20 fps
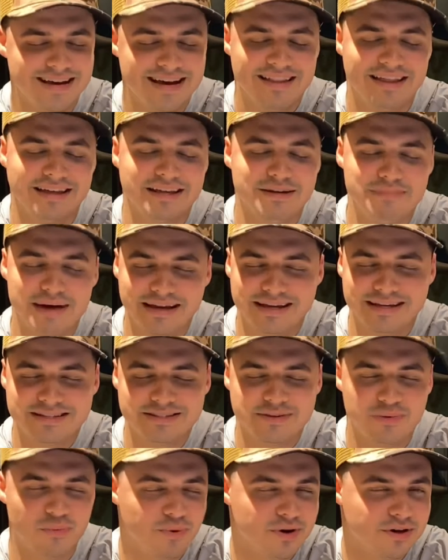might get
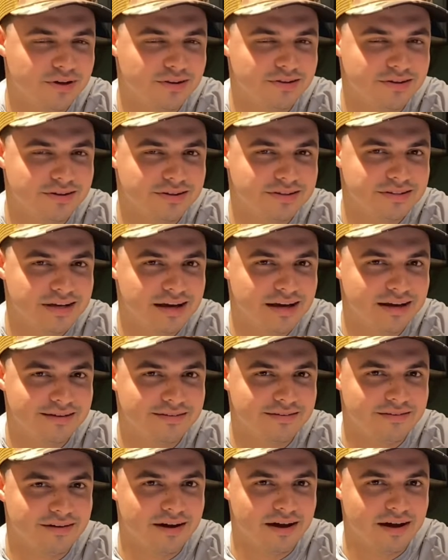some weird looks
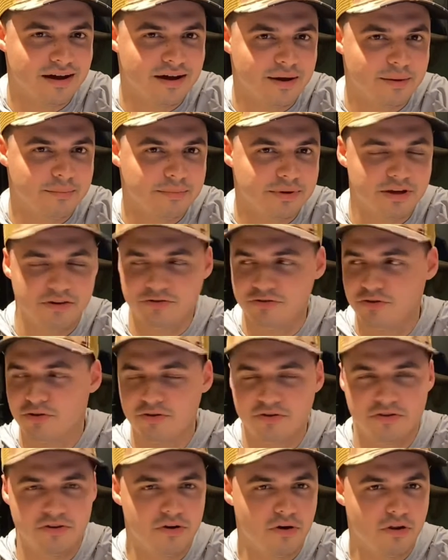at because you're
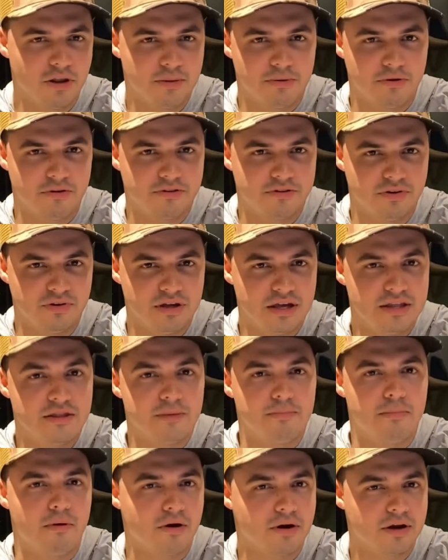the only person in the
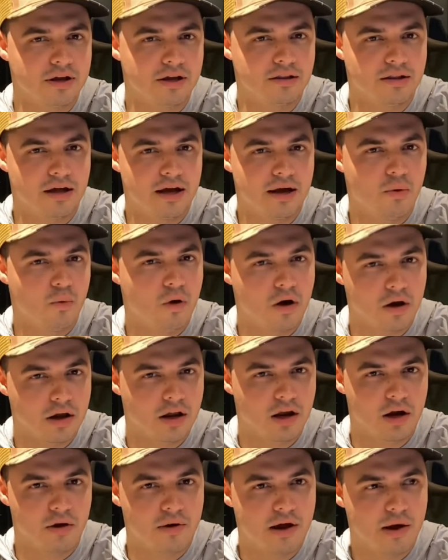parking lot
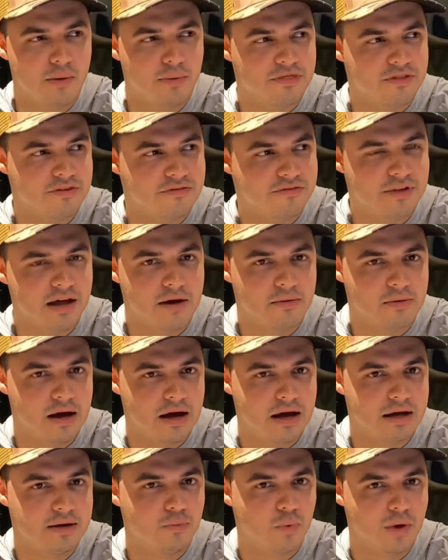walking around with the fly
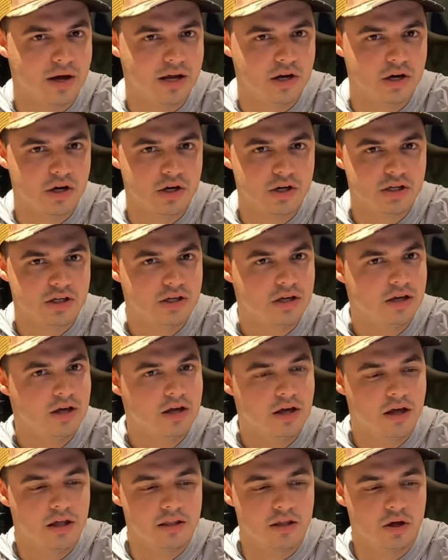rod, waders,
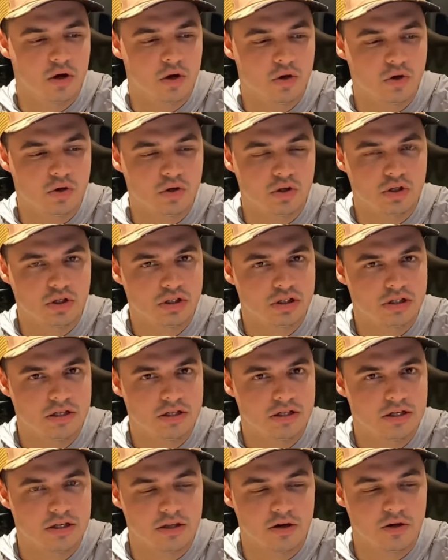the whole
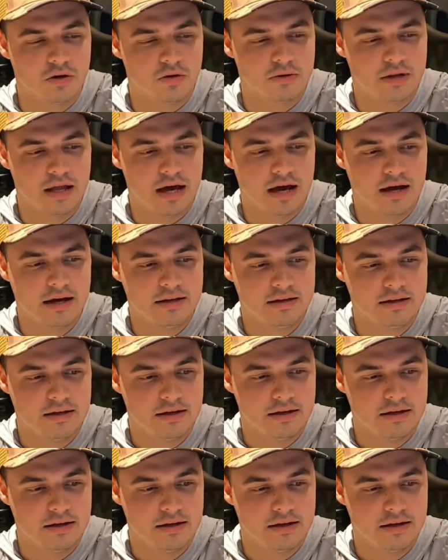nine.